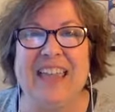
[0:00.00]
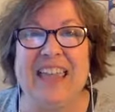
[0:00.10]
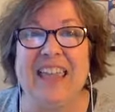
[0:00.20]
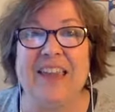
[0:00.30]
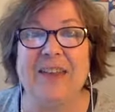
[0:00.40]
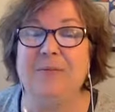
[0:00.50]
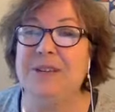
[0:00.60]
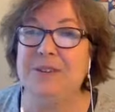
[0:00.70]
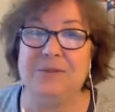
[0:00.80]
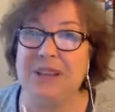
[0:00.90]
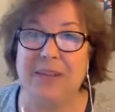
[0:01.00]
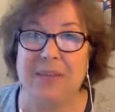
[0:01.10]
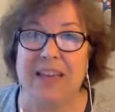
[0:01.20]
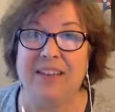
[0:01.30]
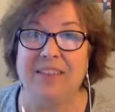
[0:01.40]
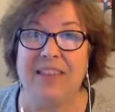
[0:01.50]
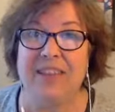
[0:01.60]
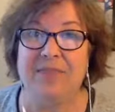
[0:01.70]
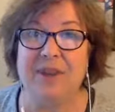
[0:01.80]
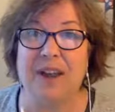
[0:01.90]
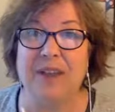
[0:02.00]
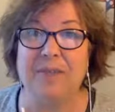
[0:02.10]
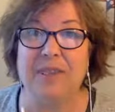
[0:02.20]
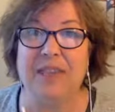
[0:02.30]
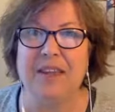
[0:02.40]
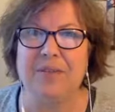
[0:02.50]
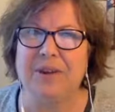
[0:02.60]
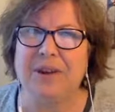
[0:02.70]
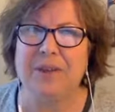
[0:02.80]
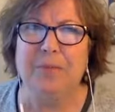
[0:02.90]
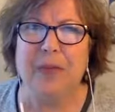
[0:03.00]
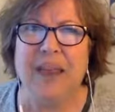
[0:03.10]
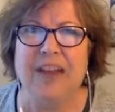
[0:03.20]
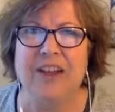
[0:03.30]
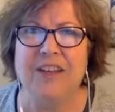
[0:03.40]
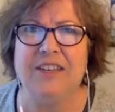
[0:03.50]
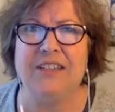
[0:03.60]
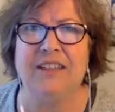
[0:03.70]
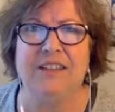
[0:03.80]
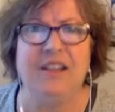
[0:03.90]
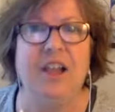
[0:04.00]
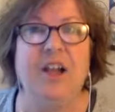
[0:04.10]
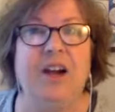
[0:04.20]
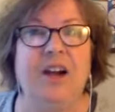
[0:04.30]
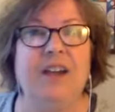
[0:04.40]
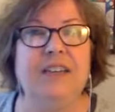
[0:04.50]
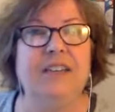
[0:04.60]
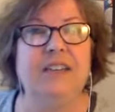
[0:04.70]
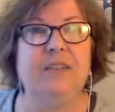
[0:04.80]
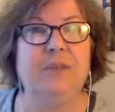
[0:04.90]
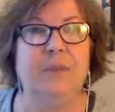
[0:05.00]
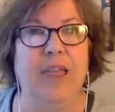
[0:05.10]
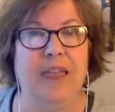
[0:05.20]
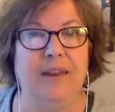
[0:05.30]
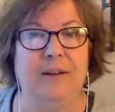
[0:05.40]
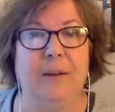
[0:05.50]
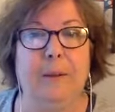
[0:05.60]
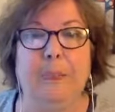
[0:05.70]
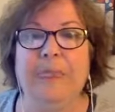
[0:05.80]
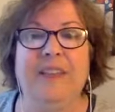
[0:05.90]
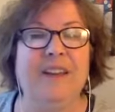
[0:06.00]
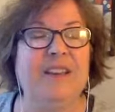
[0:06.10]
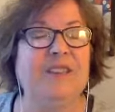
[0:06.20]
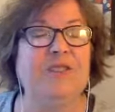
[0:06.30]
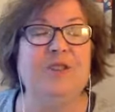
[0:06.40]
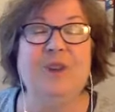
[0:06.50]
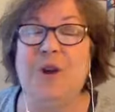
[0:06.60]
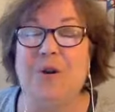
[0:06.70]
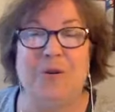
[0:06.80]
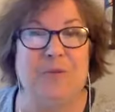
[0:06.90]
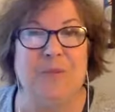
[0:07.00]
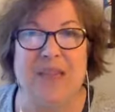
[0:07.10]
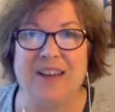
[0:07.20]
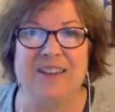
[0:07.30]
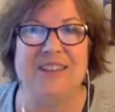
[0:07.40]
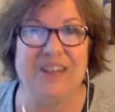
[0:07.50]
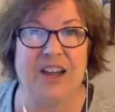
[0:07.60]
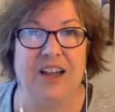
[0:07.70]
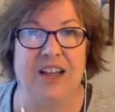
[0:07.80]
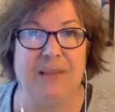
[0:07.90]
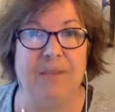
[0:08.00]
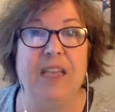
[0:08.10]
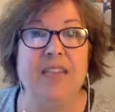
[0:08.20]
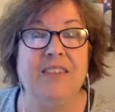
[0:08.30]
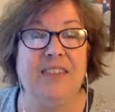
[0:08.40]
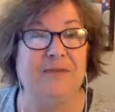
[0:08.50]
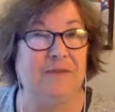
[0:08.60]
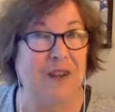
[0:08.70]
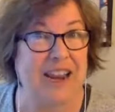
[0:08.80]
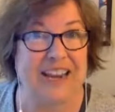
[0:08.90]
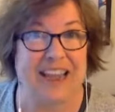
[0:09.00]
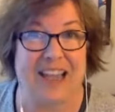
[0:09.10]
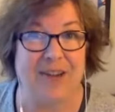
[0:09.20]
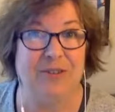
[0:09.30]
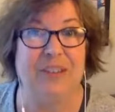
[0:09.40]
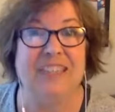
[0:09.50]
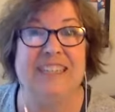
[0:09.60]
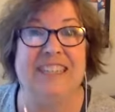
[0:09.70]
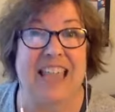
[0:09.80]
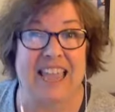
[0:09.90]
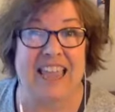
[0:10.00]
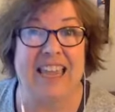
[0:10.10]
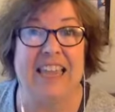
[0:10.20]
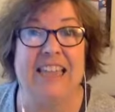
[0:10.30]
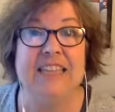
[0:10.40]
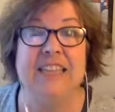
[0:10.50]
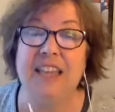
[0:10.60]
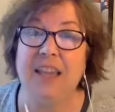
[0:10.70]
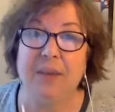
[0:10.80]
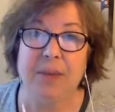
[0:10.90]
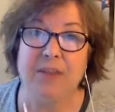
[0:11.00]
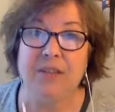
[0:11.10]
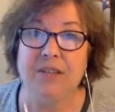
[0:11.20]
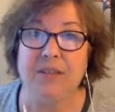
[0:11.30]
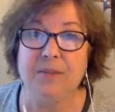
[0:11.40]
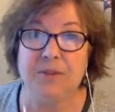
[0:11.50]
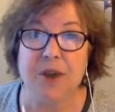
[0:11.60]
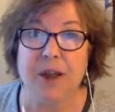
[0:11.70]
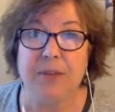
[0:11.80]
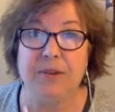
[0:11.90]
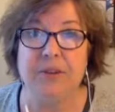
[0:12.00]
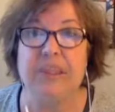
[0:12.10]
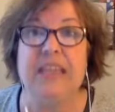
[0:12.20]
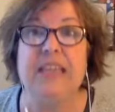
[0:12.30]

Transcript: And we don't email then, right? We think we're going to wait until when? There is no better time than right now, today, to email your subscribers.